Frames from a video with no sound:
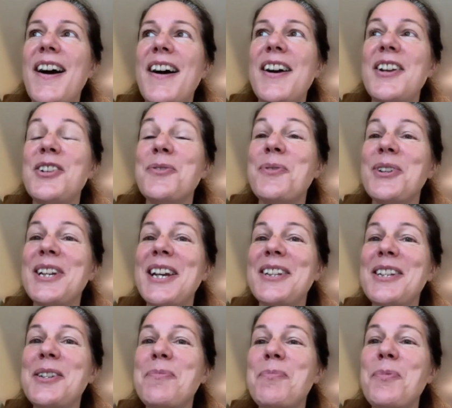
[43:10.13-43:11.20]
i don't want to get
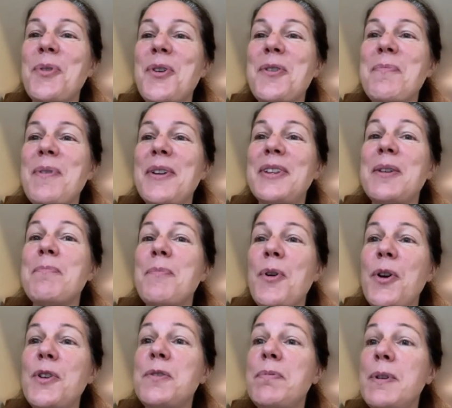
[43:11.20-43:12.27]
this wrong i think
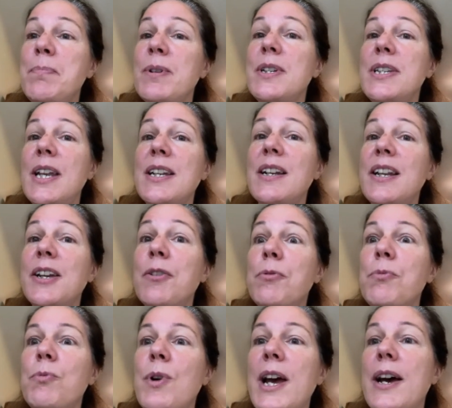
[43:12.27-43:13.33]
most people are settling
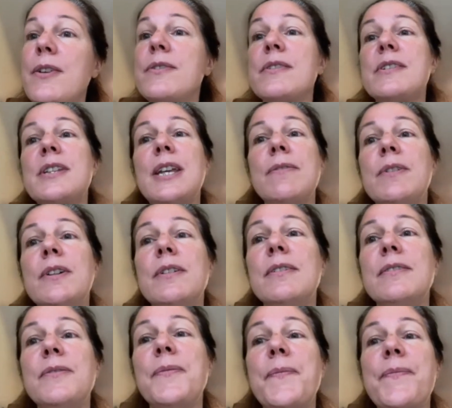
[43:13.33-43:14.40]
around
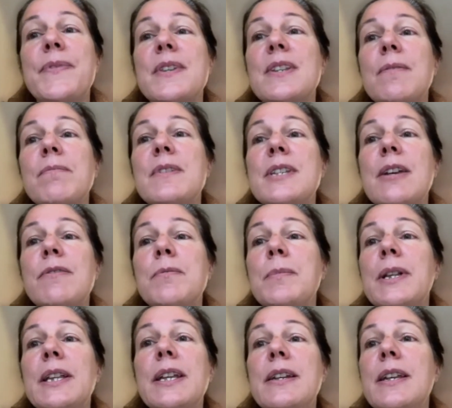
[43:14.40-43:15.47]
seven some seven
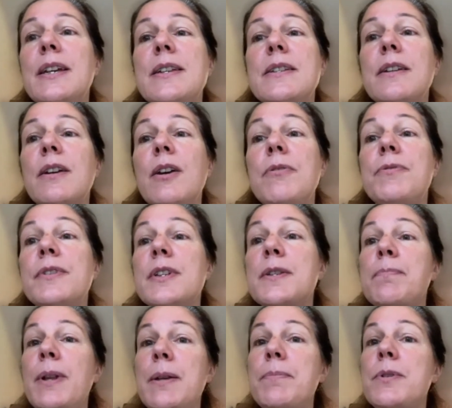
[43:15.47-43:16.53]
million years ago for the
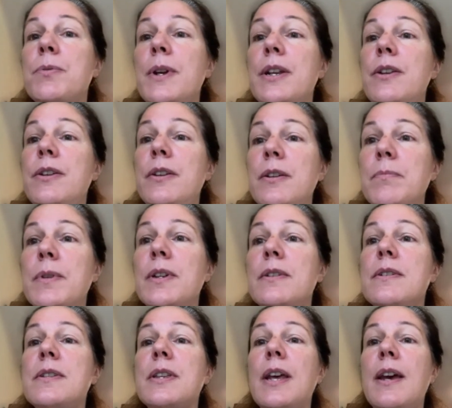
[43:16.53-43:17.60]
split between
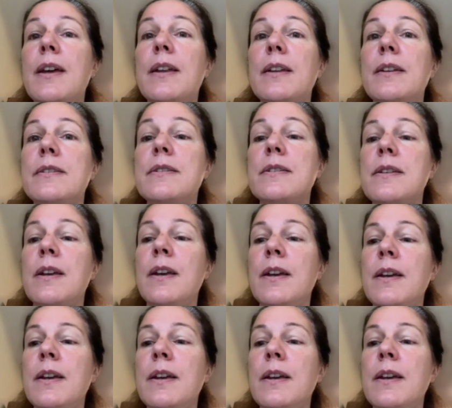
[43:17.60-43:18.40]
humans and